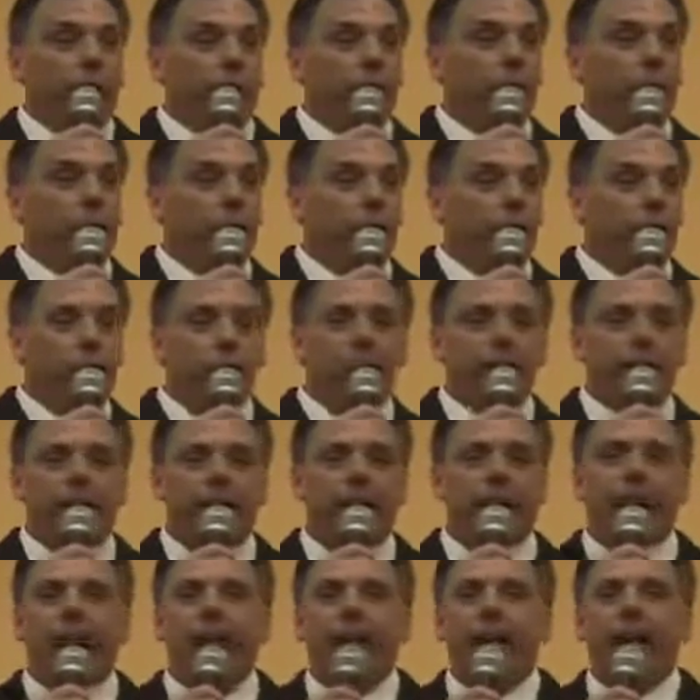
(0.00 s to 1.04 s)
I came over
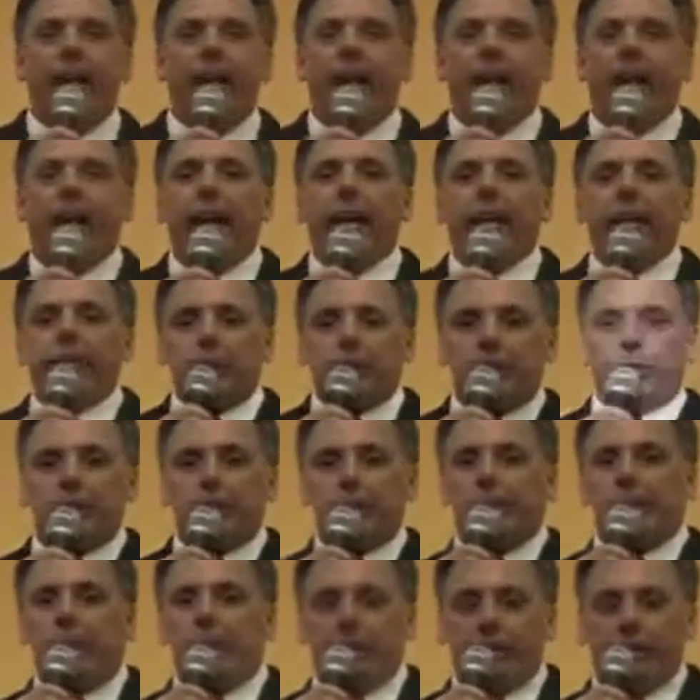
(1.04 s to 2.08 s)
today, and so
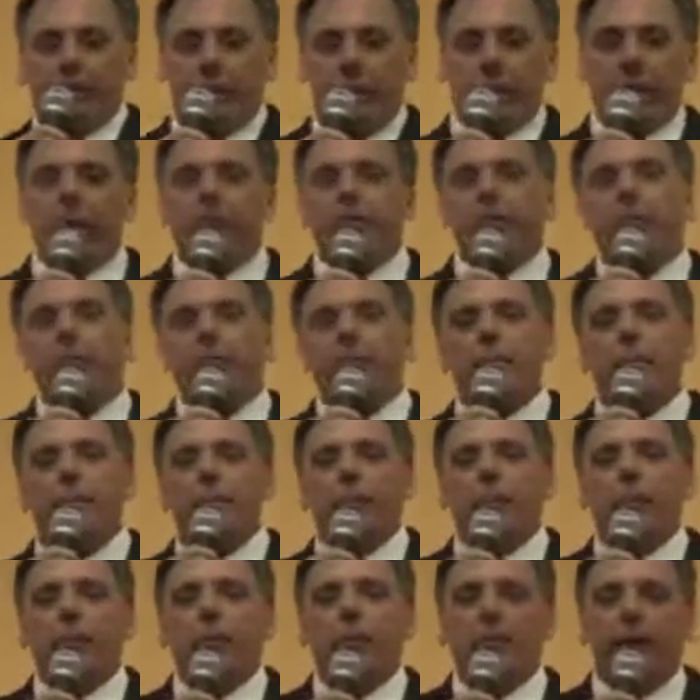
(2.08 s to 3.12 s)
she'll see this videotape at
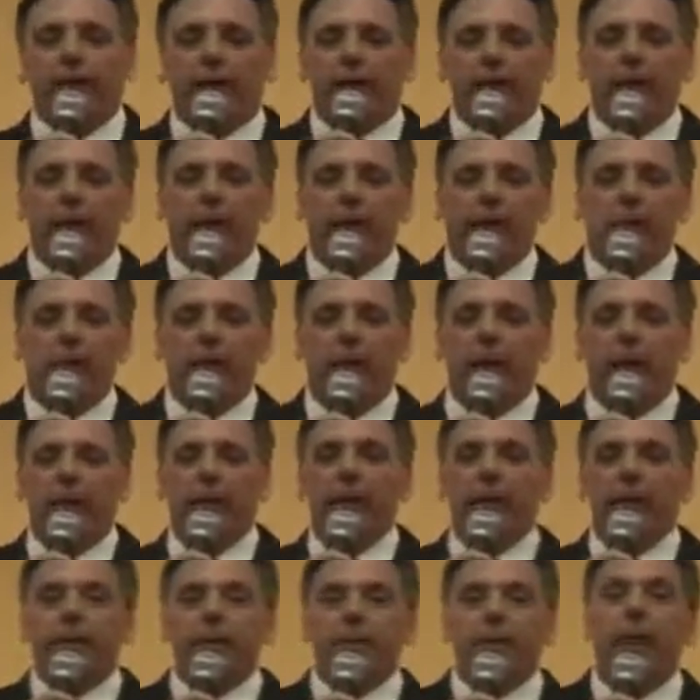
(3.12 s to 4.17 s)
some point. I love you, Mom,
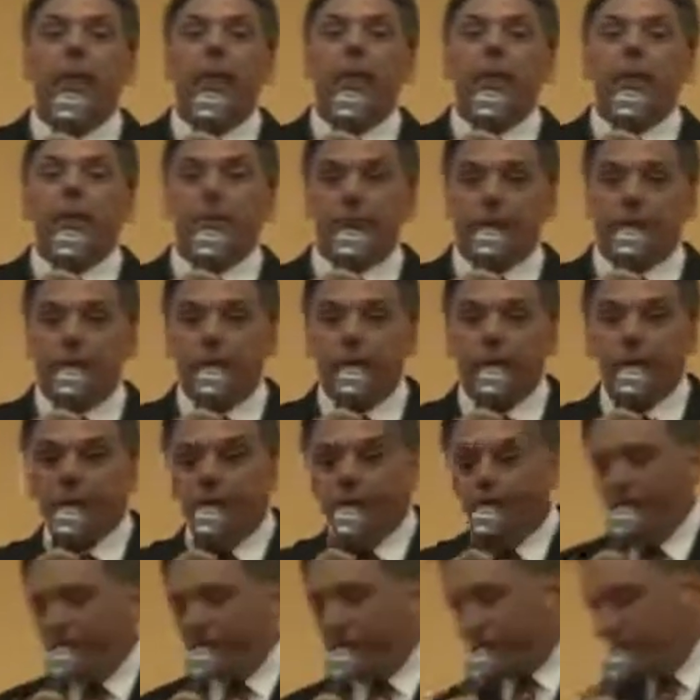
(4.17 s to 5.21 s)
and happy
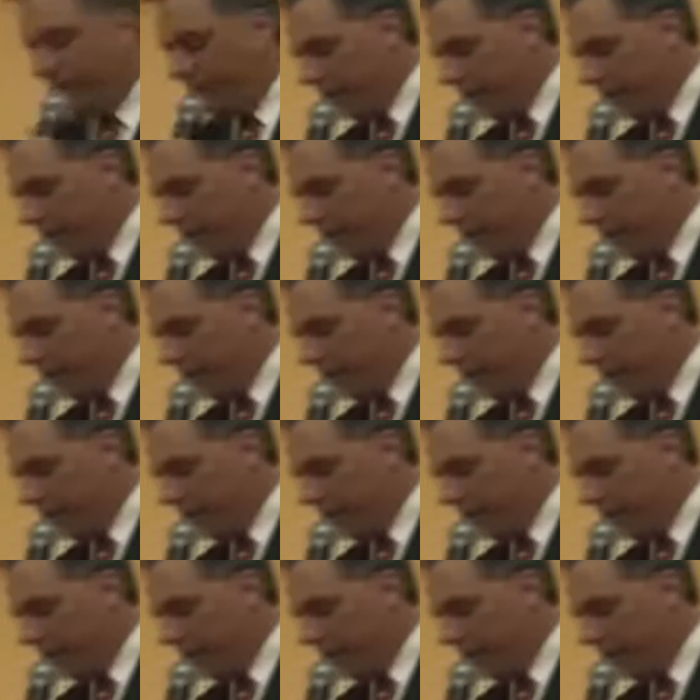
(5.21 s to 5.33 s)
anniversary, 50